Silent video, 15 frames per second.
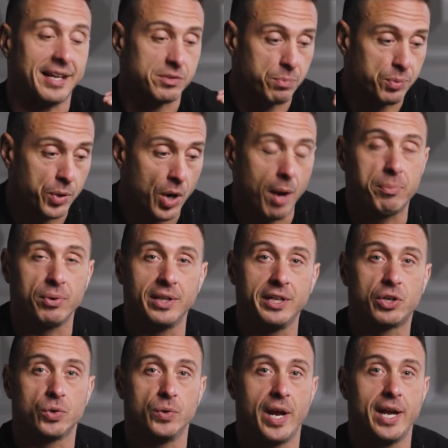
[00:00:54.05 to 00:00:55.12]
that's
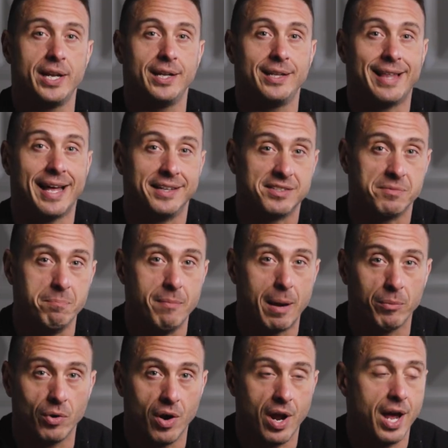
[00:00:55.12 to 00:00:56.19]
properly created, that is
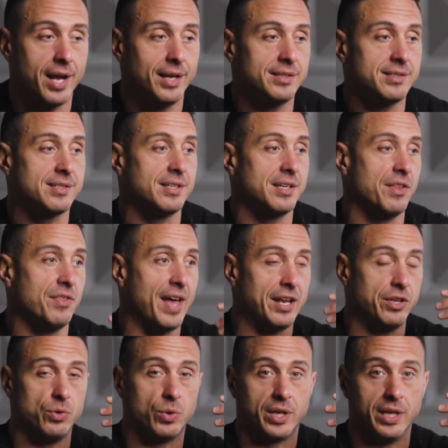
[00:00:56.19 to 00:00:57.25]
memorized,
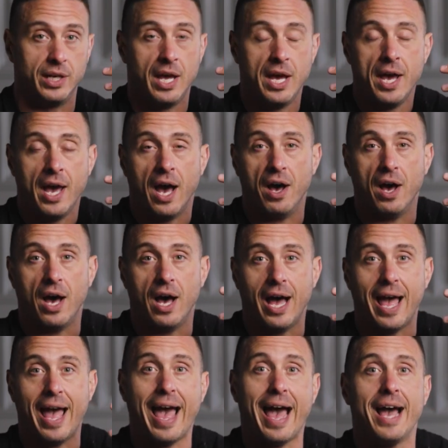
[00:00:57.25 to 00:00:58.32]
that you can
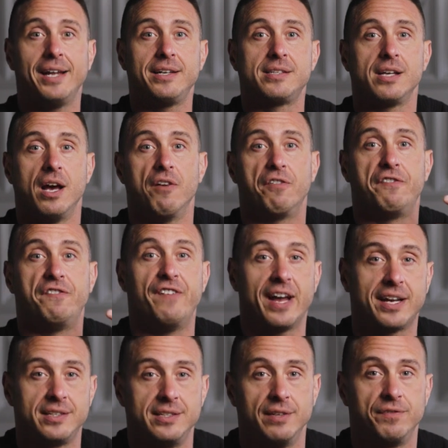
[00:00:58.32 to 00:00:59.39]
add
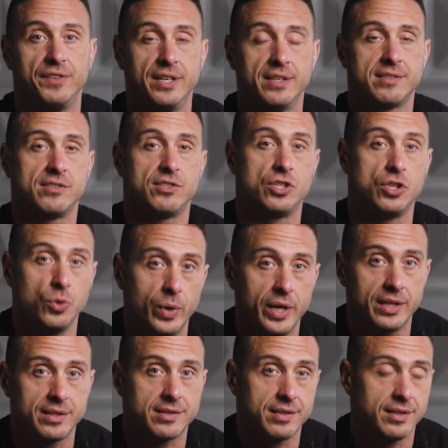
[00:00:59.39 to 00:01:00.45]
effectiveness to
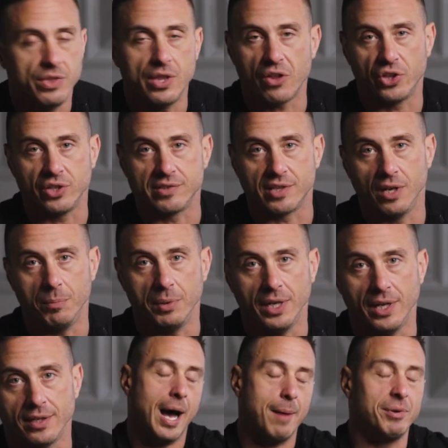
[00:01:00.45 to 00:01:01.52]
it, nothing's gonna
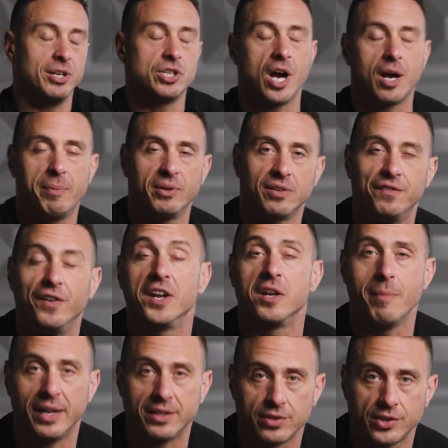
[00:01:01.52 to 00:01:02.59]
beat it. I'm gonna talk about the
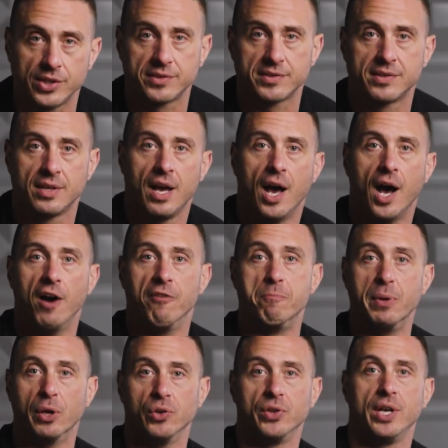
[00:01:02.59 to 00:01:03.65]
fundamentals
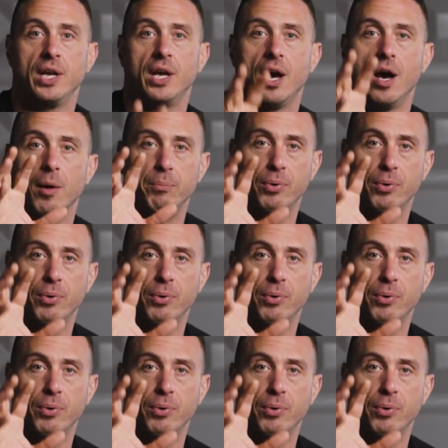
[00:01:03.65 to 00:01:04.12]
of building a